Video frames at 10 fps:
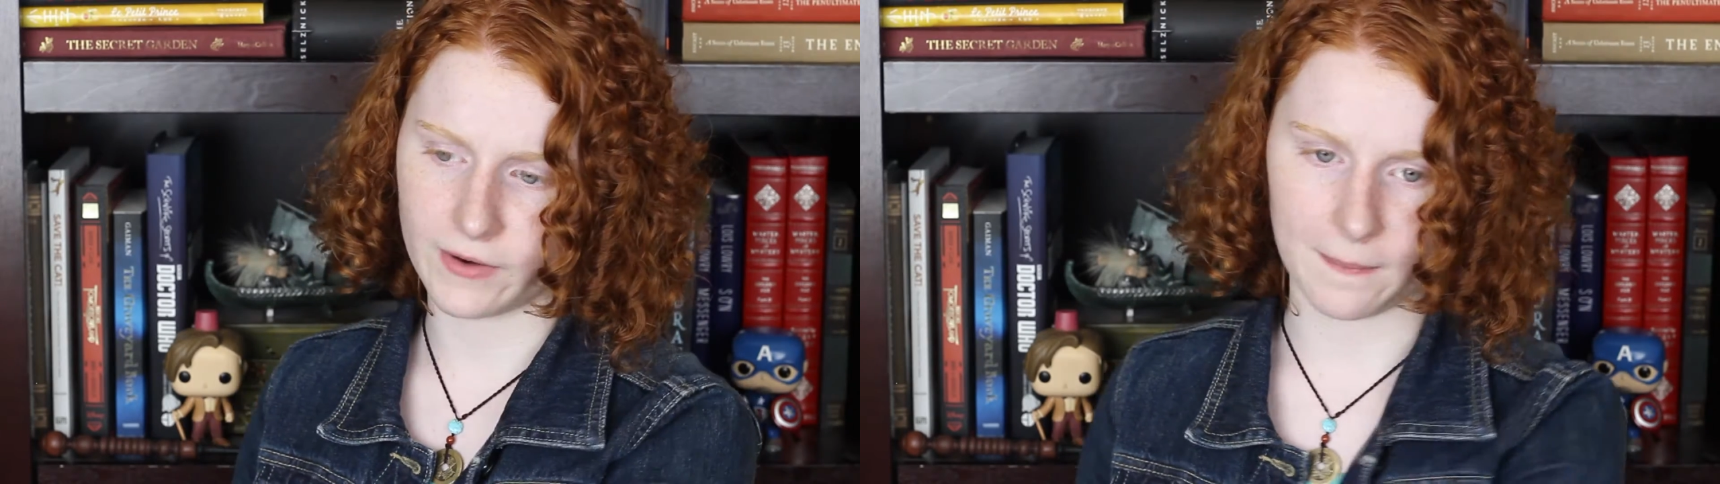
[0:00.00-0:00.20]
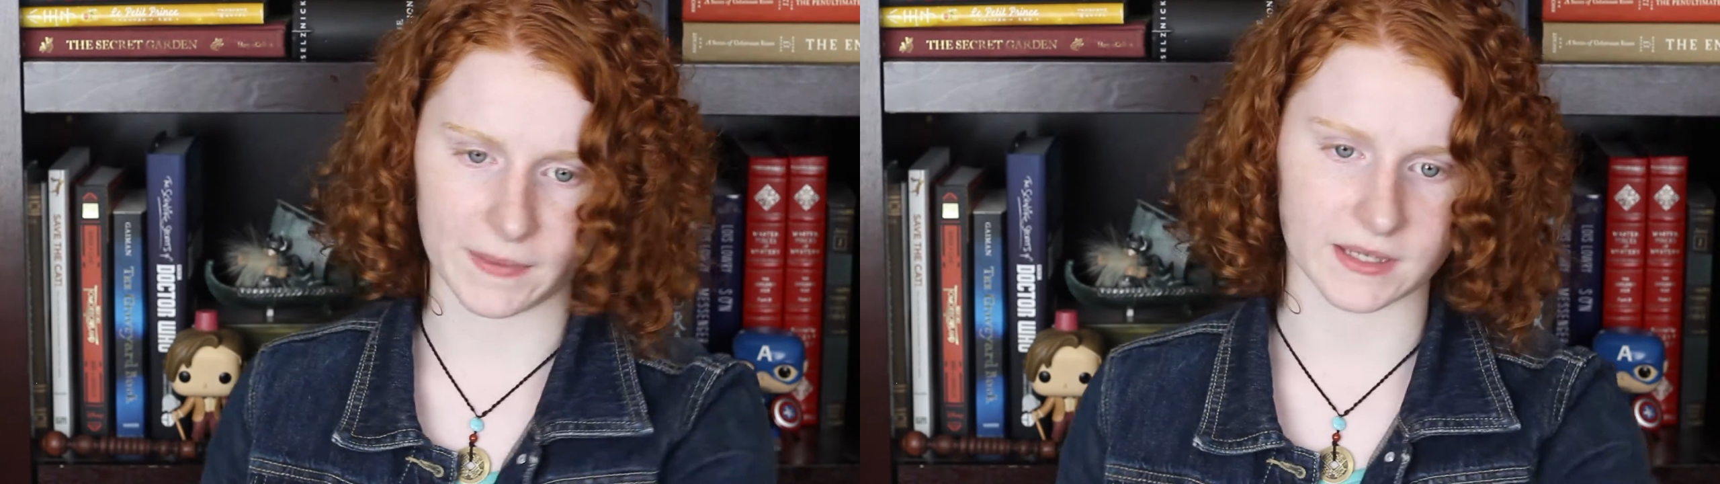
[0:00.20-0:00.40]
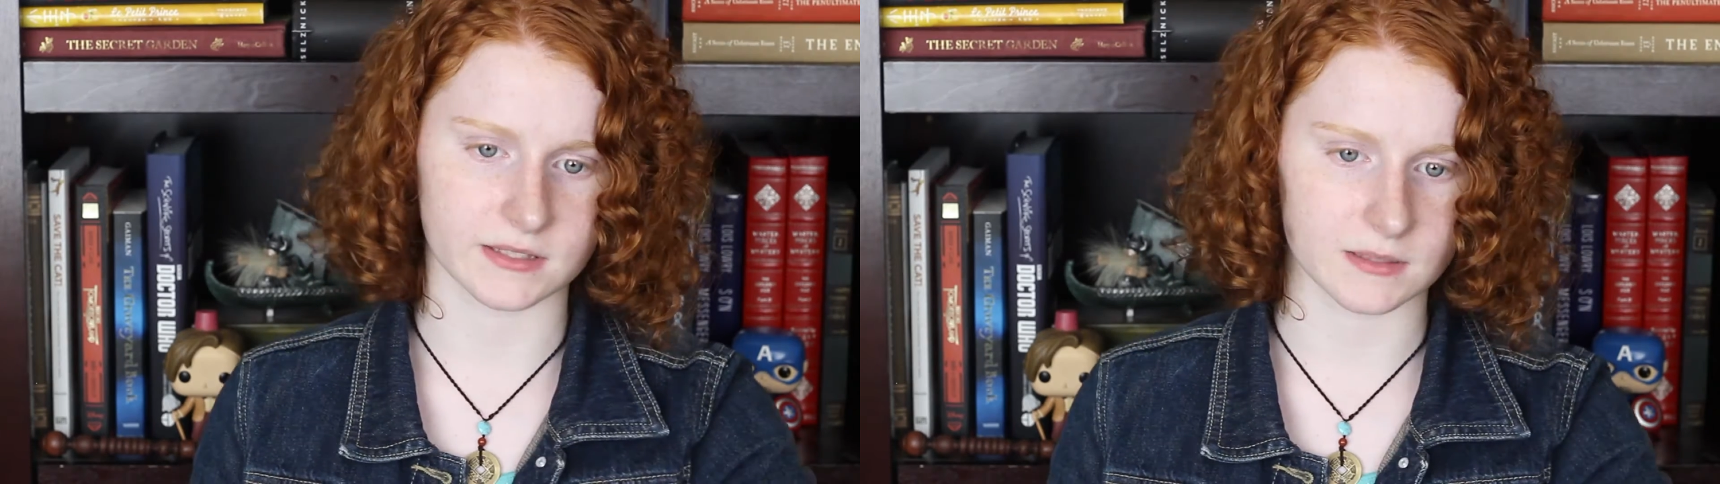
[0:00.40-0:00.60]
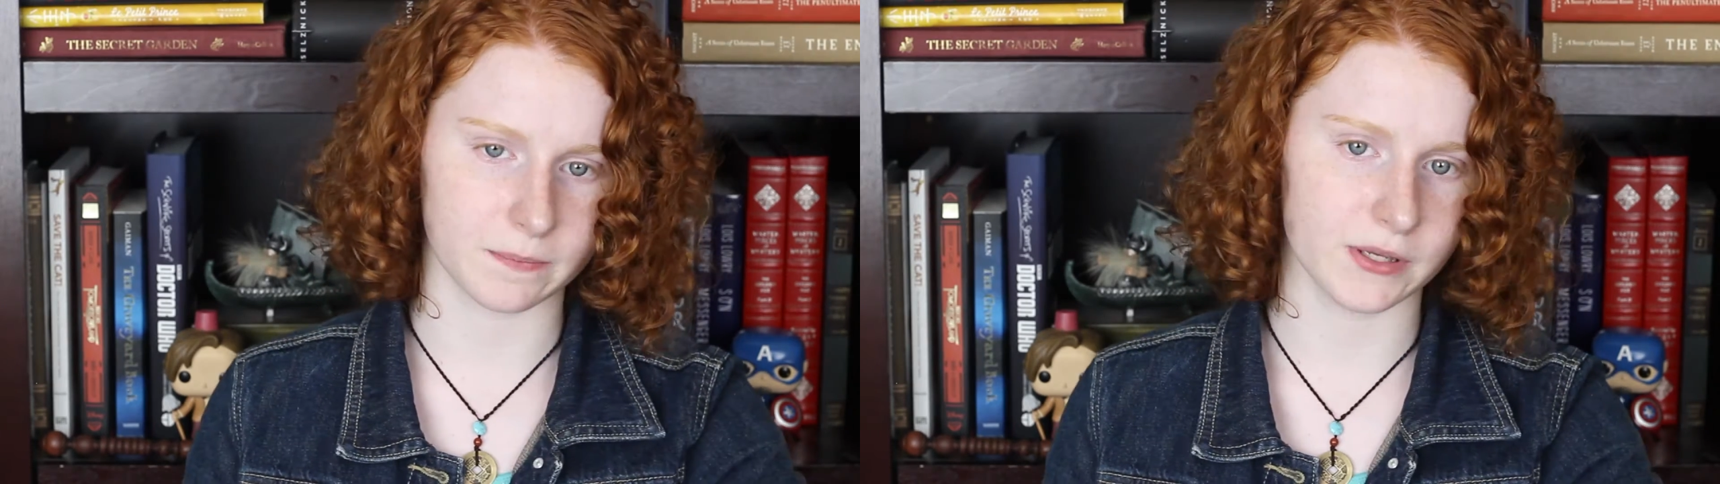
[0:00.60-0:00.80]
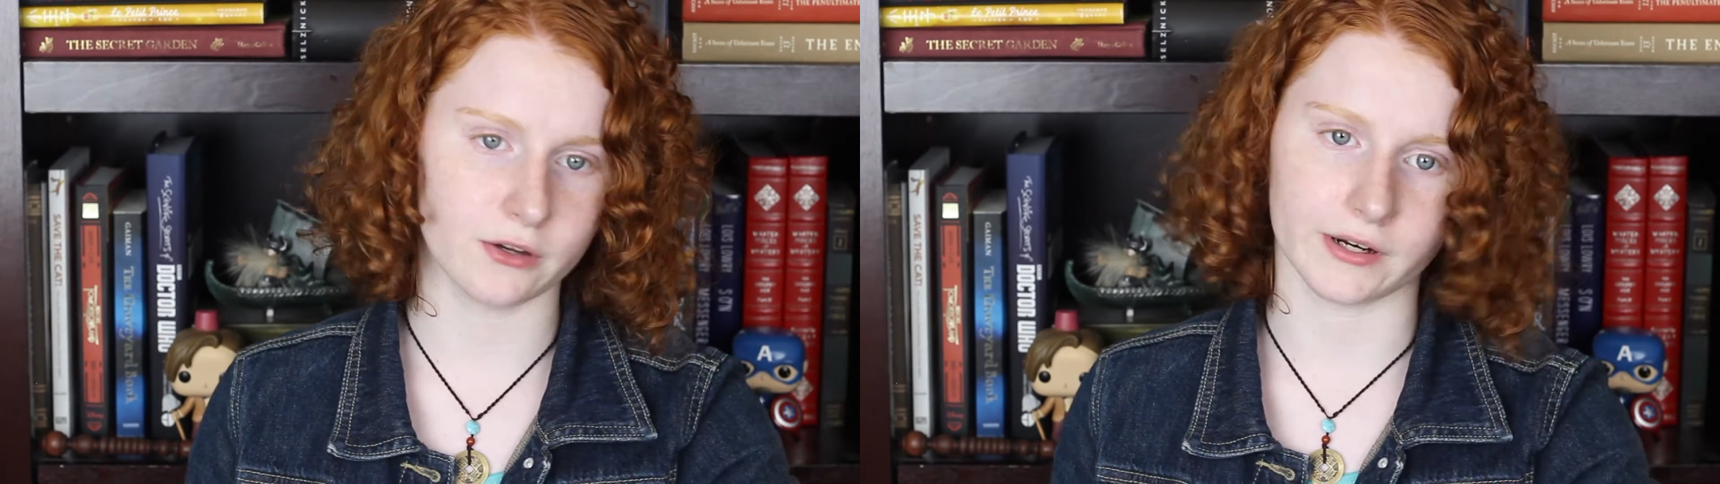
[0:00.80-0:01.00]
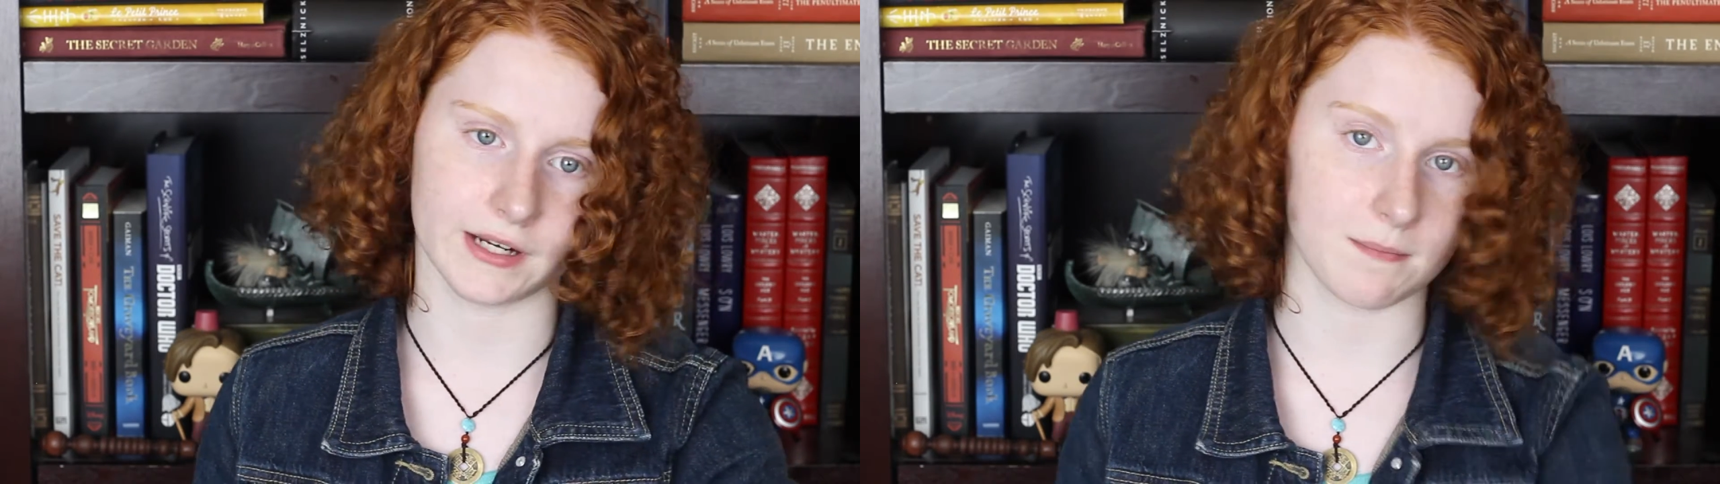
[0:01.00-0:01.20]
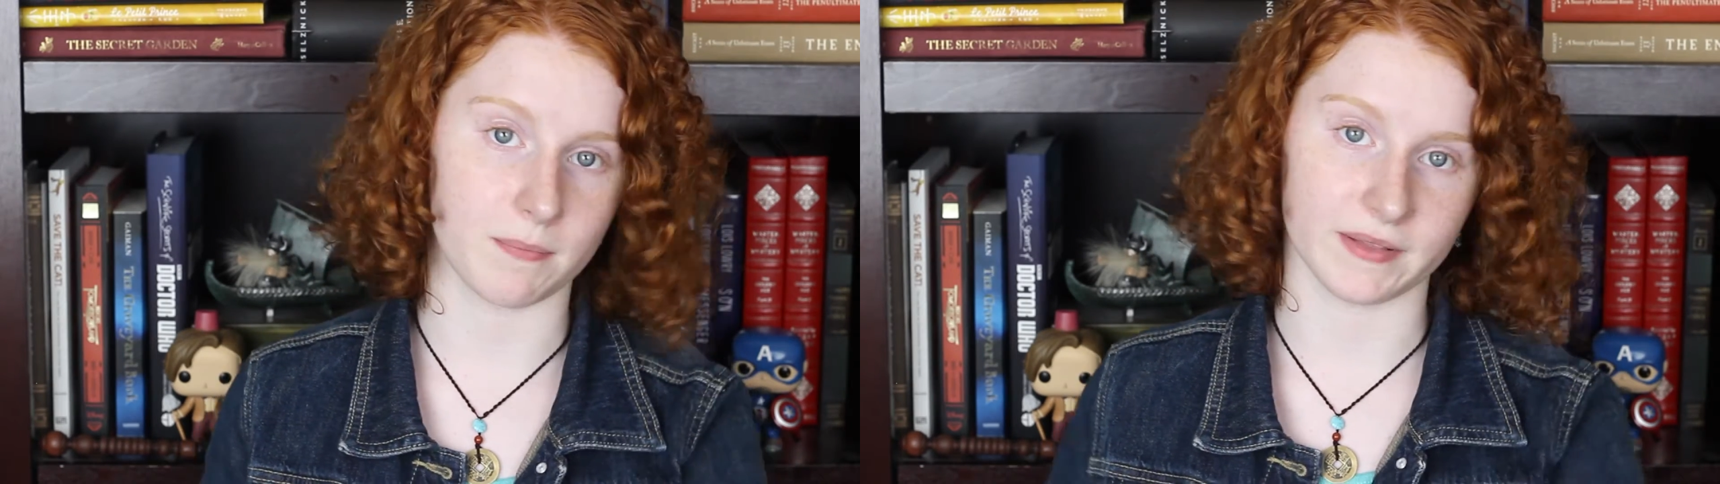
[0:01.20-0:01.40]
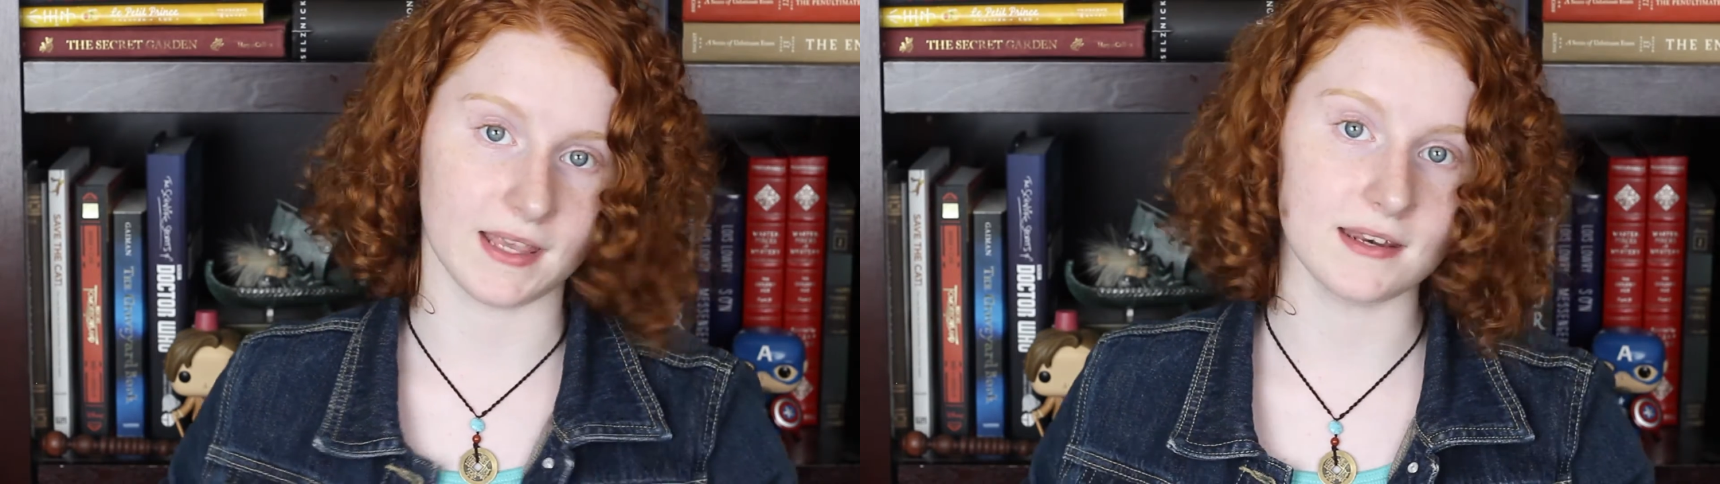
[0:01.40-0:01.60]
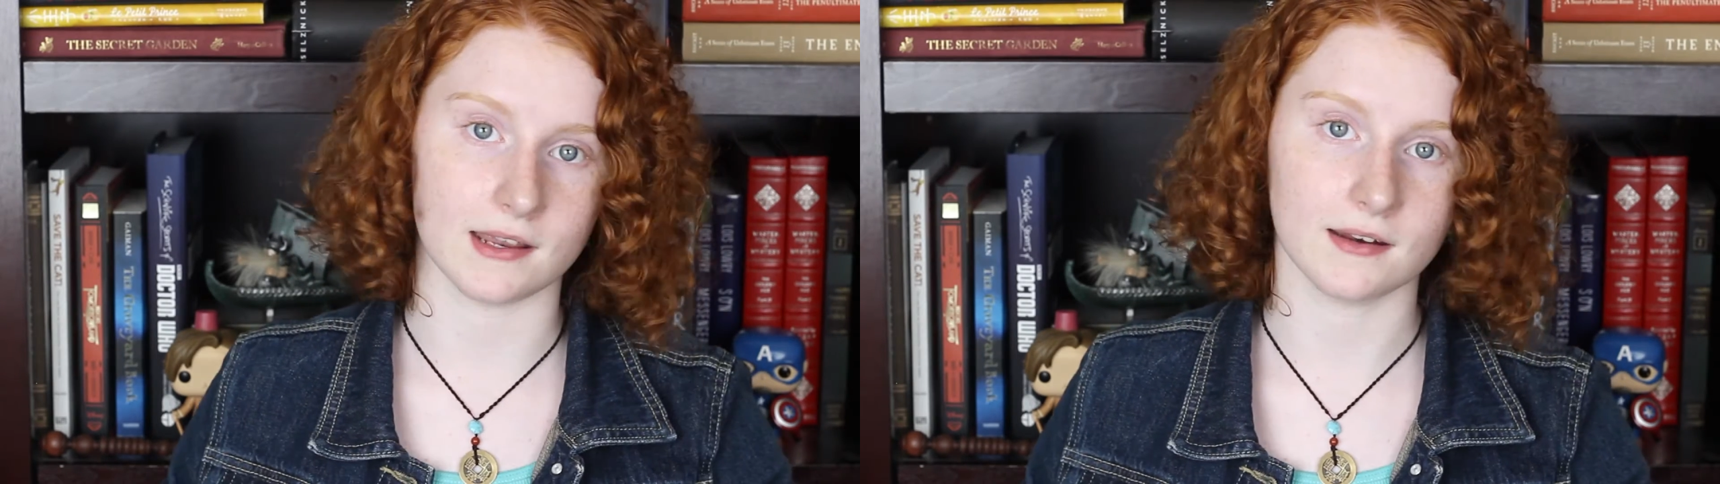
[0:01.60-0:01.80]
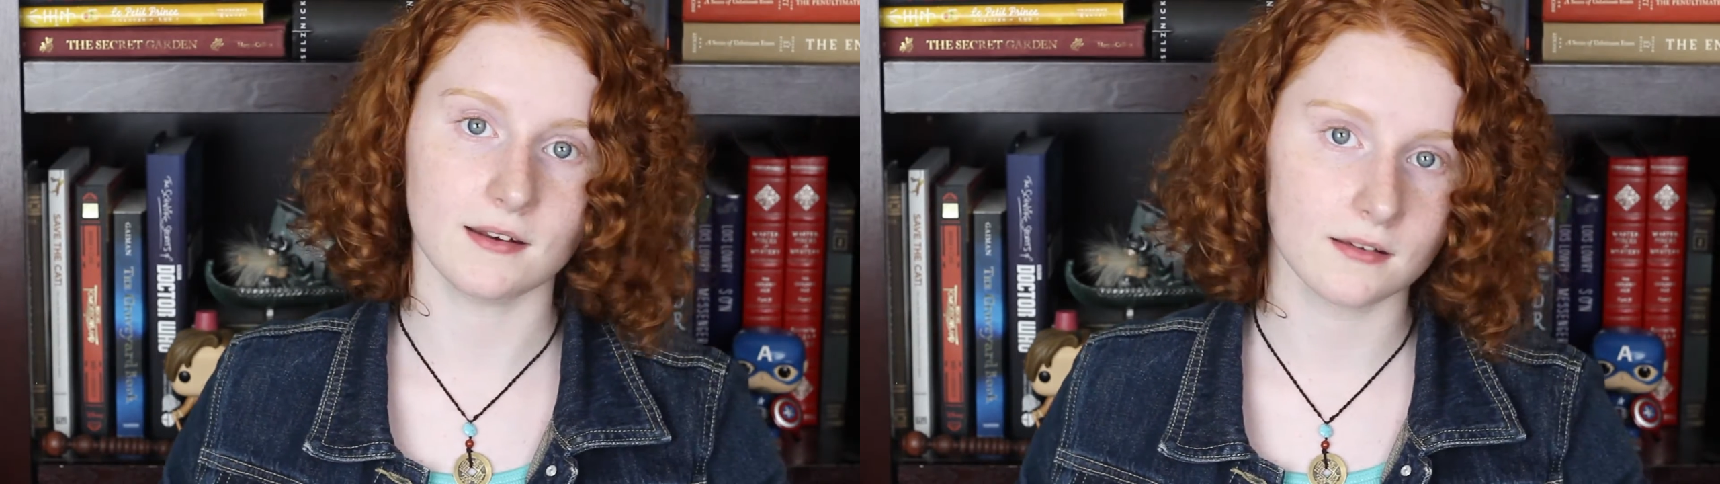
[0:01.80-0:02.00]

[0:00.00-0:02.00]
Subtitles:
wrappings to purity, but they did.